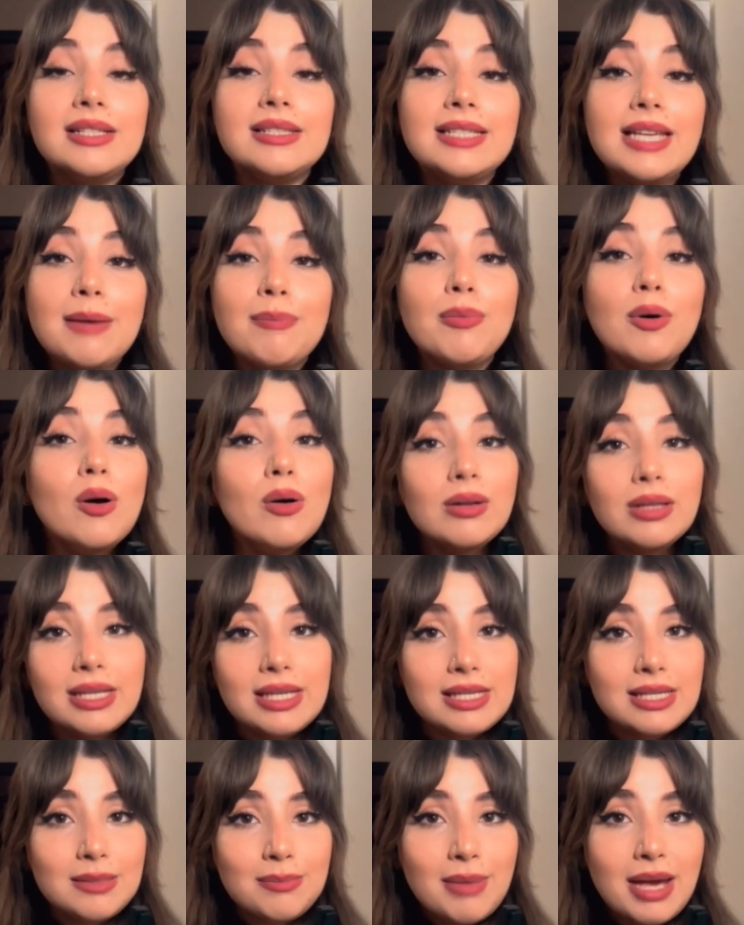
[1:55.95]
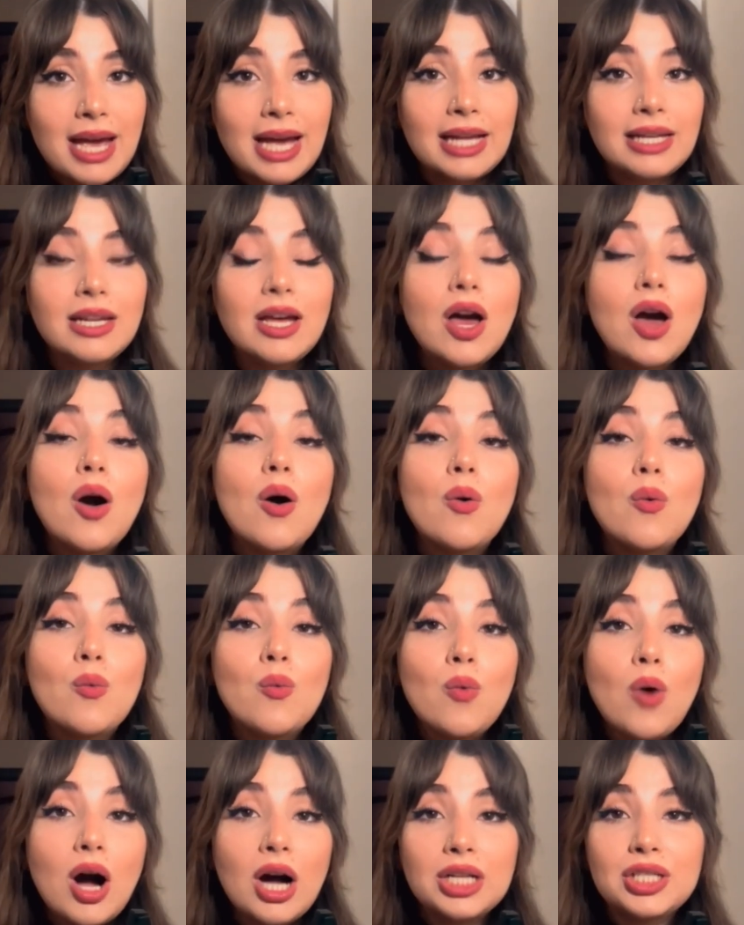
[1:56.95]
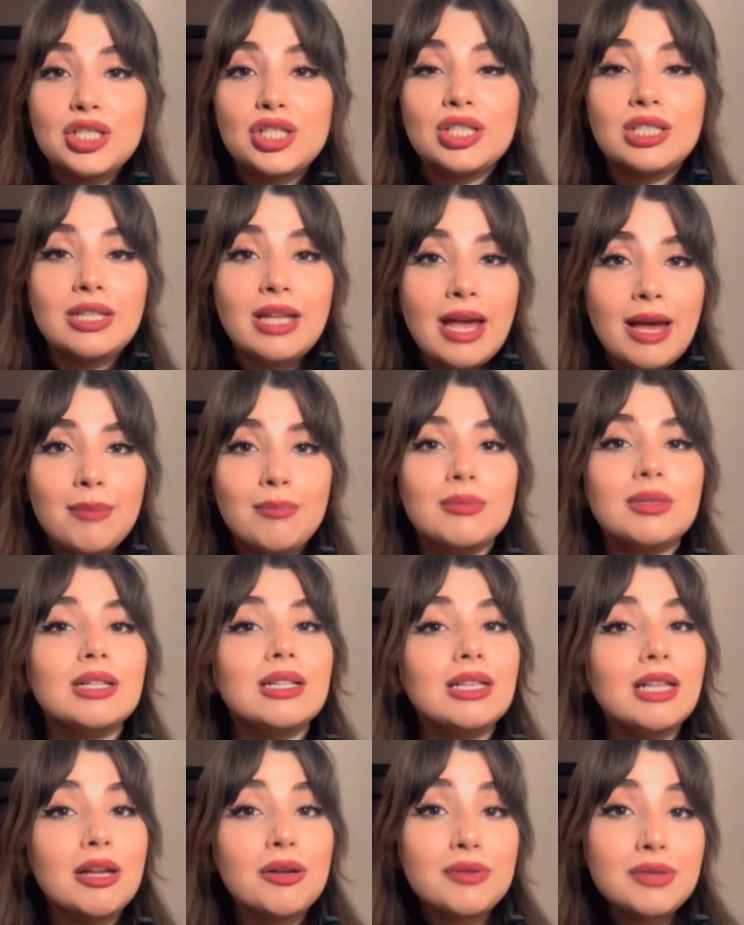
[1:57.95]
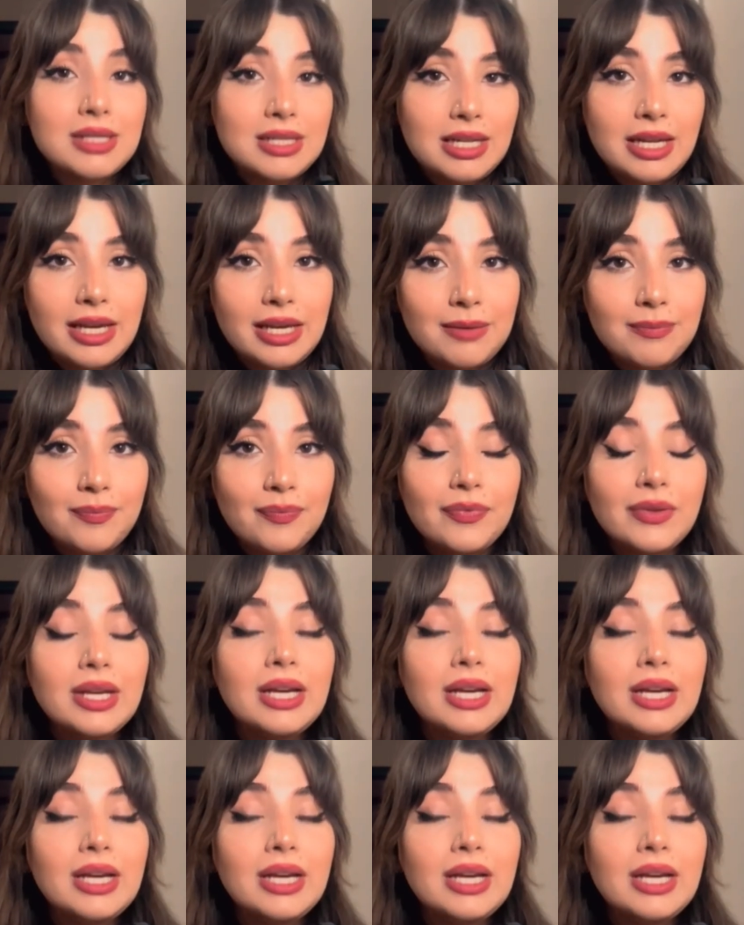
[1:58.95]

The policeman watched them closely.